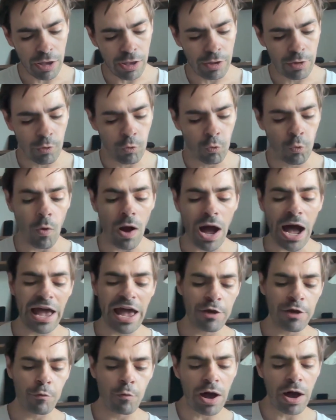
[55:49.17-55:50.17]

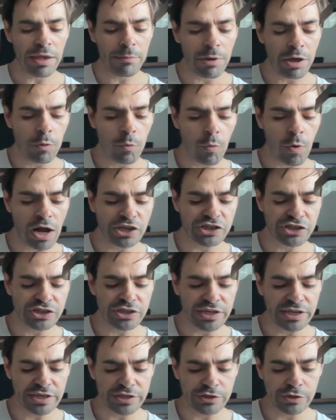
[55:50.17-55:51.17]
Why? Why am I watching
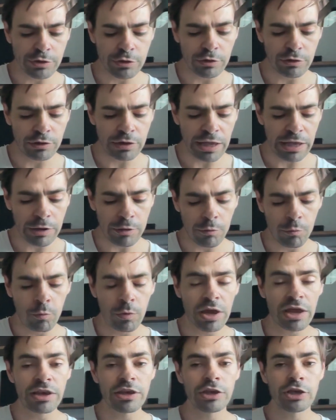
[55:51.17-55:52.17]
this? So like
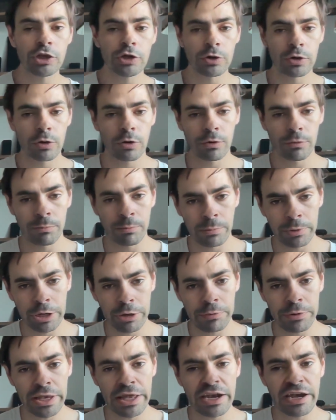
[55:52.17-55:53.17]
when you're
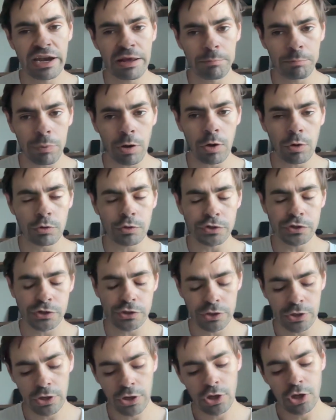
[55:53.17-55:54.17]
creating a
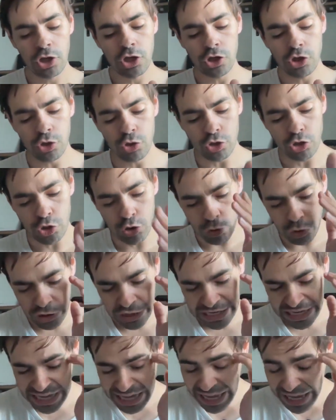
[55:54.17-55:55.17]
post, you should
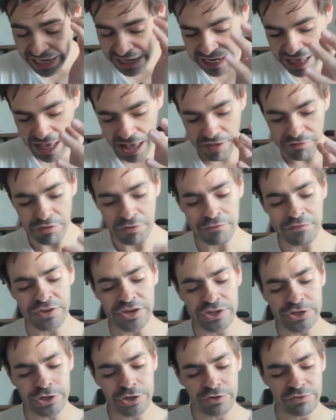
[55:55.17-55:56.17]
kind of have a
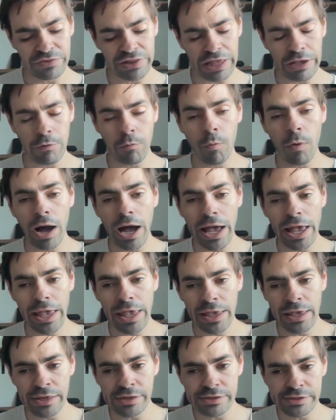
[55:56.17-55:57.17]
vision of like, why
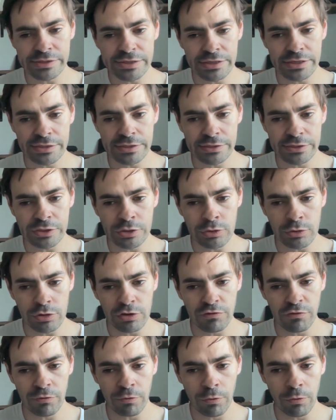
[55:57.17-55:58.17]
is this good
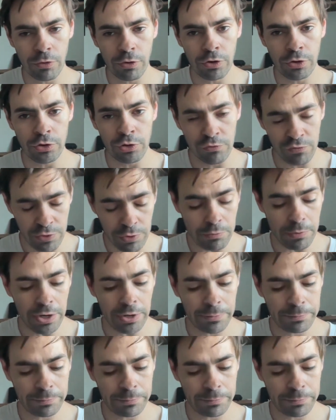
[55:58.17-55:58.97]
for your viewer?